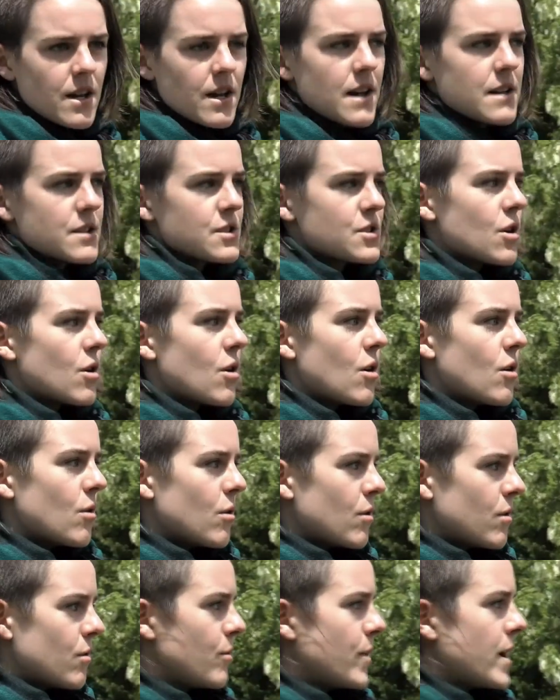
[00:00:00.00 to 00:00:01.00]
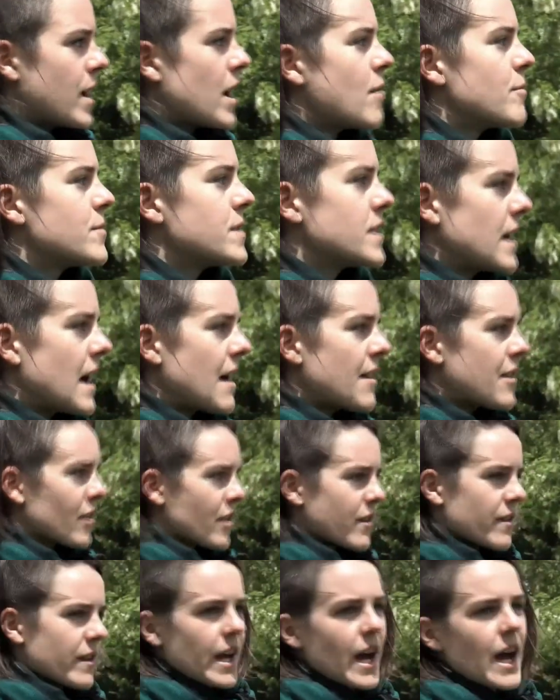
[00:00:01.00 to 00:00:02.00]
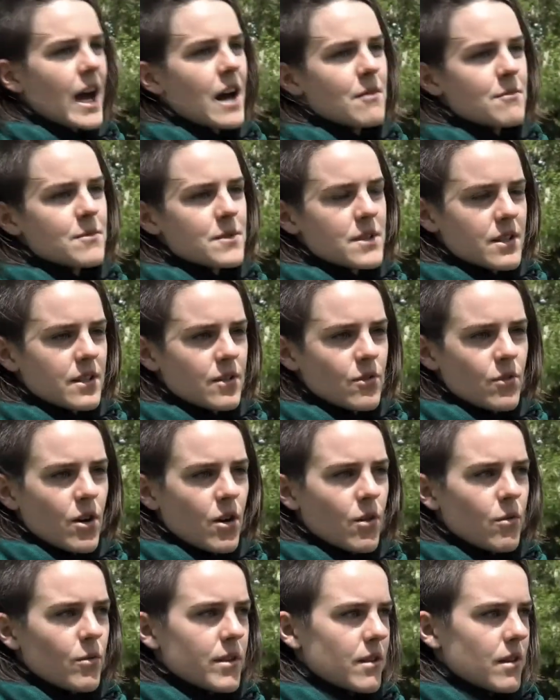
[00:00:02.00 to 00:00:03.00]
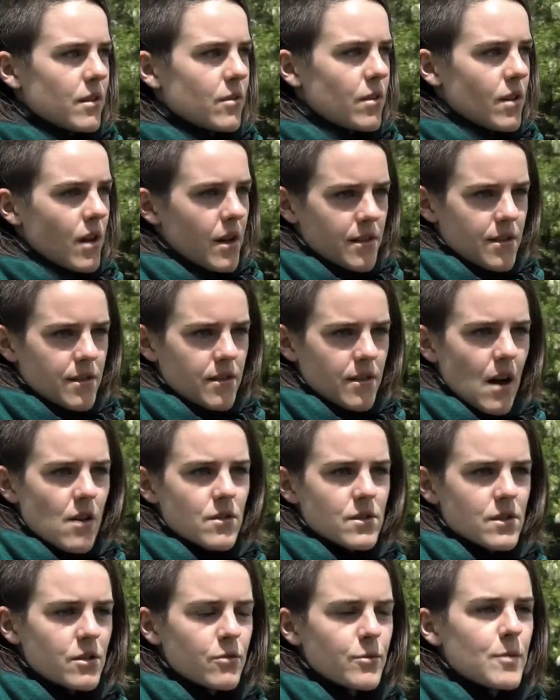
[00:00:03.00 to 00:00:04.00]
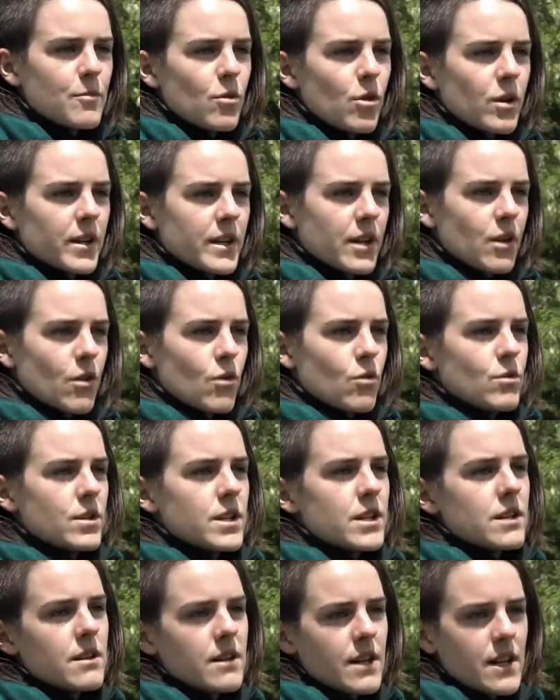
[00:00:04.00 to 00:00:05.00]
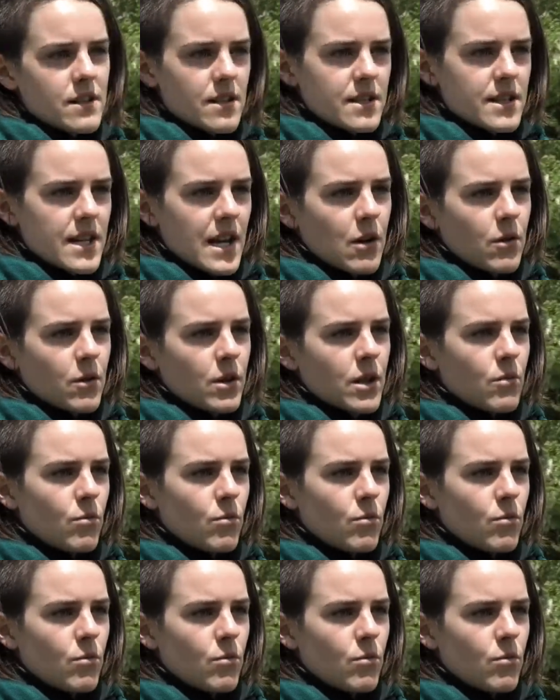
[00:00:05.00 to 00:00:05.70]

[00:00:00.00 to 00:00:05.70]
And so we come together in the camp, with thousands of people are here who didn't necessarily